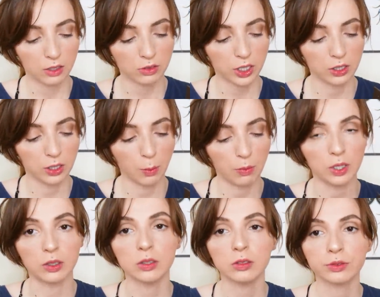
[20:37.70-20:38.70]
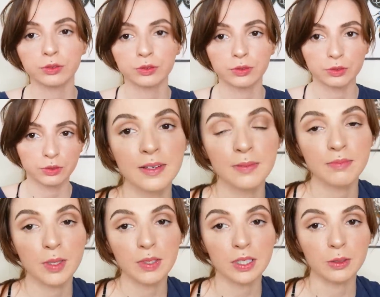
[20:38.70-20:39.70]
Right in the middle.
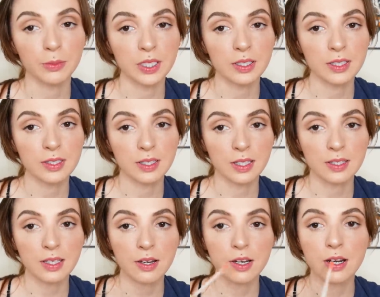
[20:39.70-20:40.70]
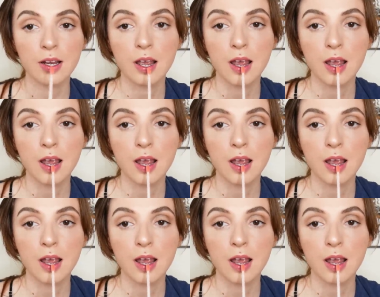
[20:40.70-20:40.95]
Maybe a little bit of this in the center.